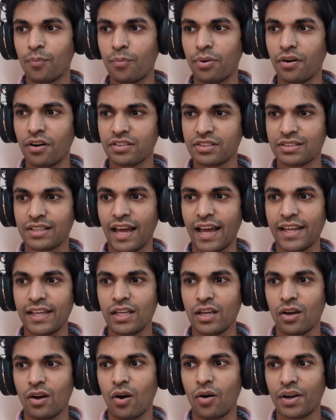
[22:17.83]
per
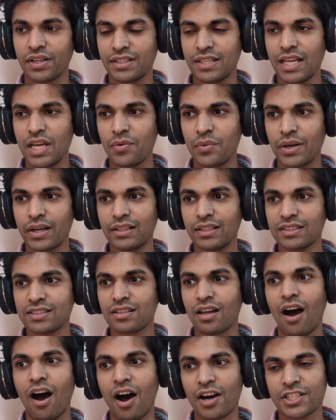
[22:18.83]
se, or ethereal,
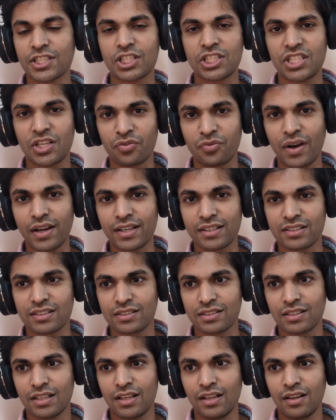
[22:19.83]
it's harder to define,
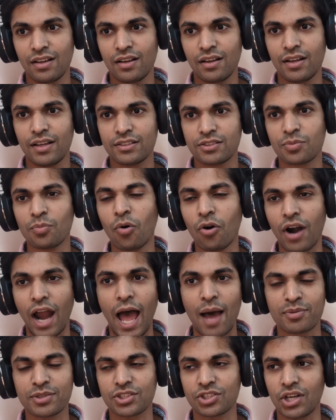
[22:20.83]
it's more
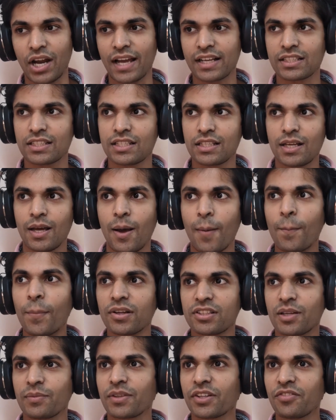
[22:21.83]
abstract.
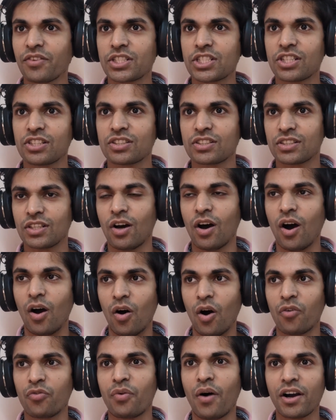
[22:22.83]
But something which is
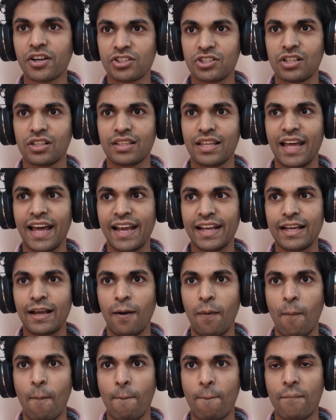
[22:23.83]
a functional thing,
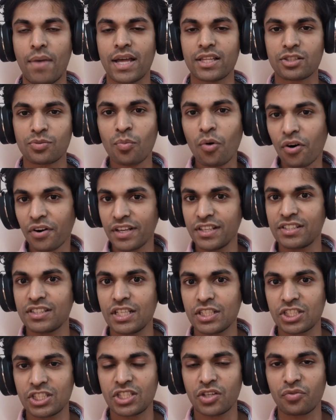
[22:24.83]
it's more
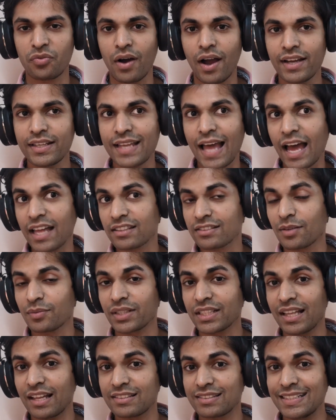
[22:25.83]
easier to define, and
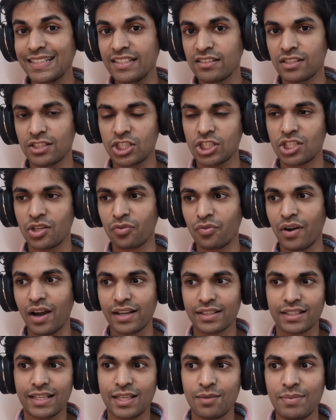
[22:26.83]
something that's easy to
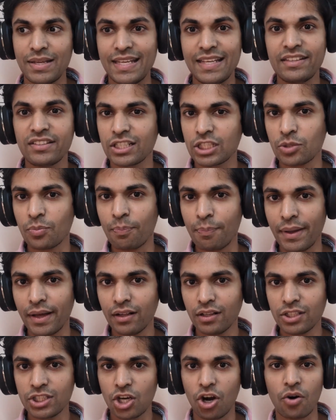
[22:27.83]
define can be easier to
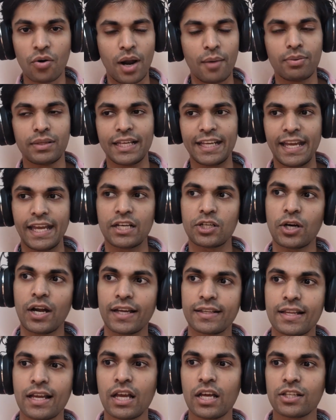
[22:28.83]
build or replicate,
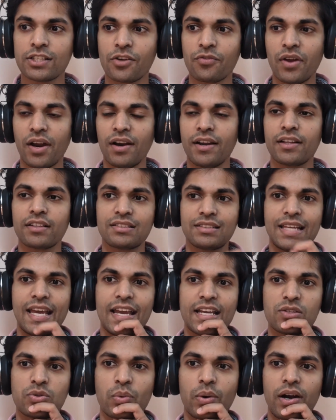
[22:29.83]
right? So we are at a
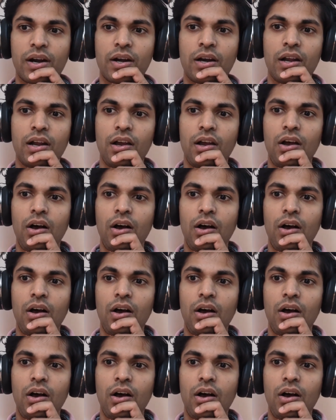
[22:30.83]
stage where